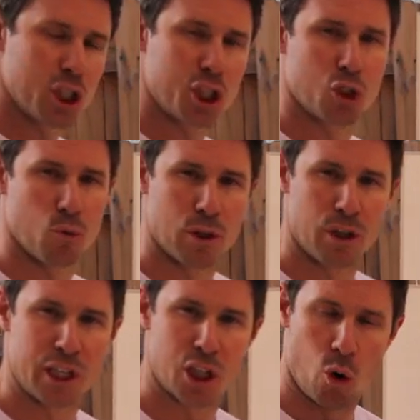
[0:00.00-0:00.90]
just to
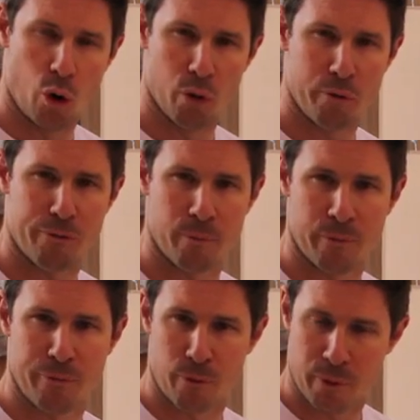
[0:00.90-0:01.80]
release oil
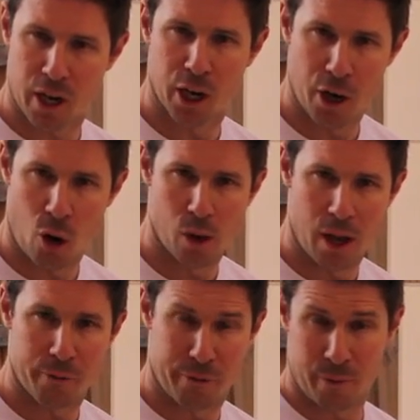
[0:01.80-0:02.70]
from the
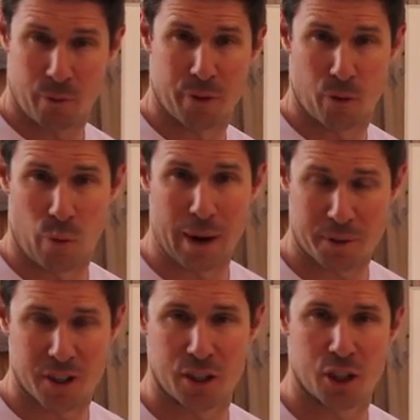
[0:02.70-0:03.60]
canola, from what the
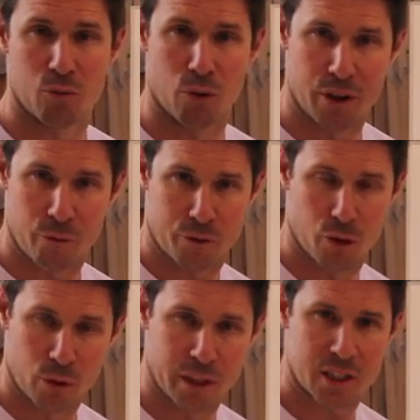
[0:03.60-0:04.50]
rapeseed
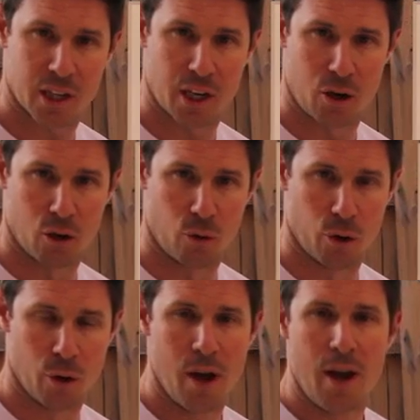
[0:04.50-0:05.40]
to release the canola
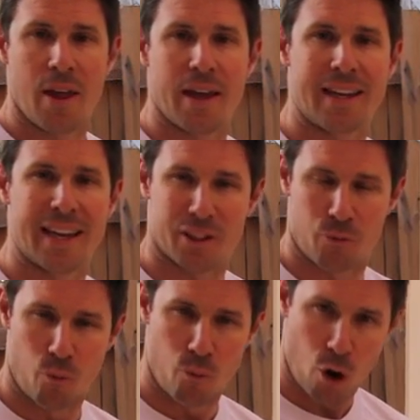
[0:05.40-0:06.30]
oil, it
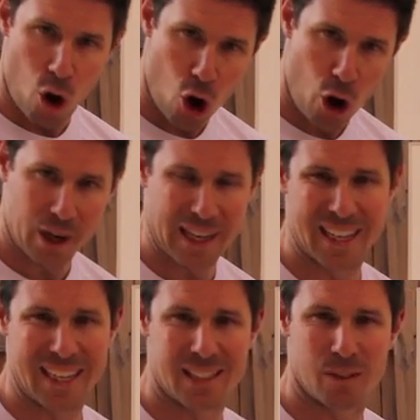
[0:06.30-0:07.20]
gets highly
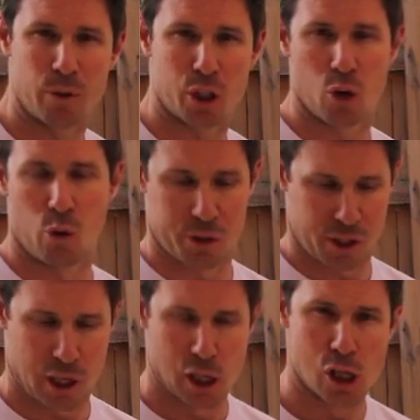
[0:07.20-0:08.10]
heated, which
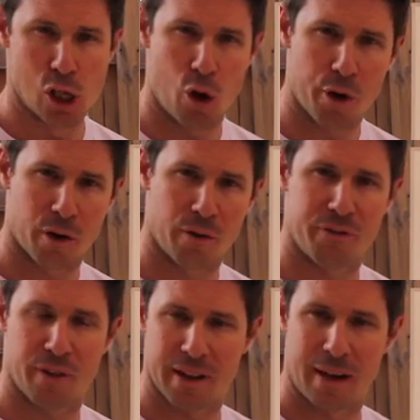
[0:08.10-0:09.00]
causes a lot
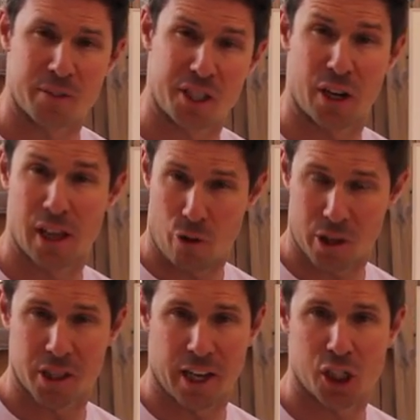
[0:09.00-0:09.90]
of cellular
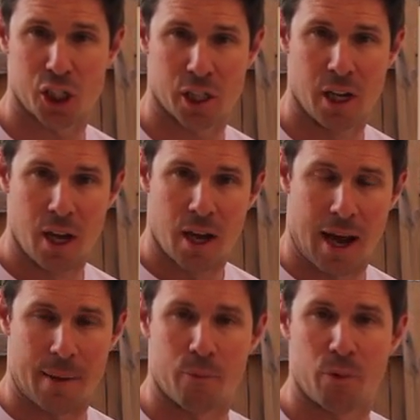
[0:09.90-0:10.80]
oxidation
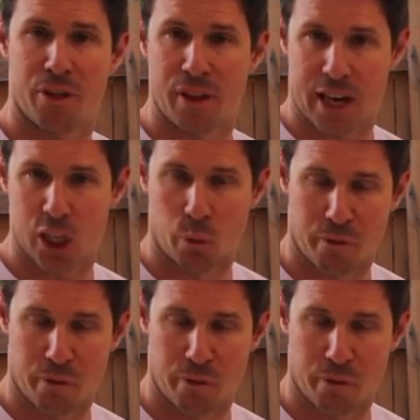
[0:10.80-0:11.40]
with the actual